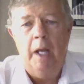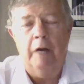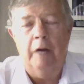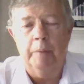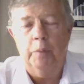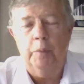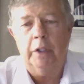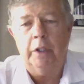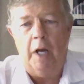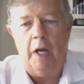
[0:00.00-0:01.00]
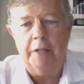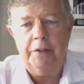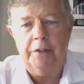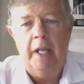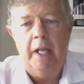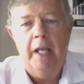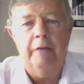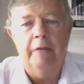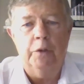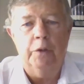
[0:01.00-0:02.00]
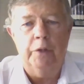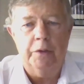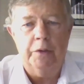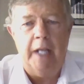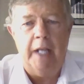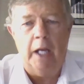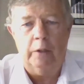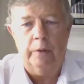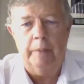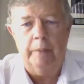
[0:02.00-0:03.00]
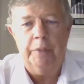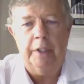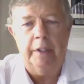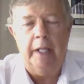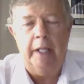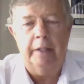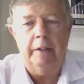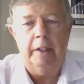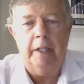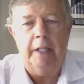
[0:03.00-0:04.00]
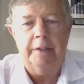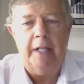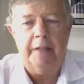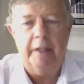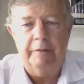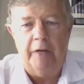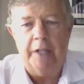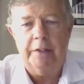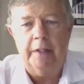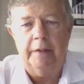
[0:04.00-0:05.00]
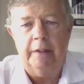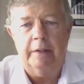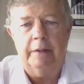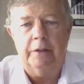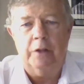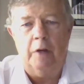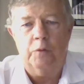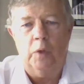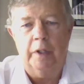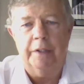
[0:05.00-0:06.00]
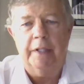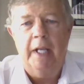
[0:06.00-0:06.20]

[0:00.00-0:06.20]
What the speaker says: of input costs if you use the algorithms and take the advice that the software is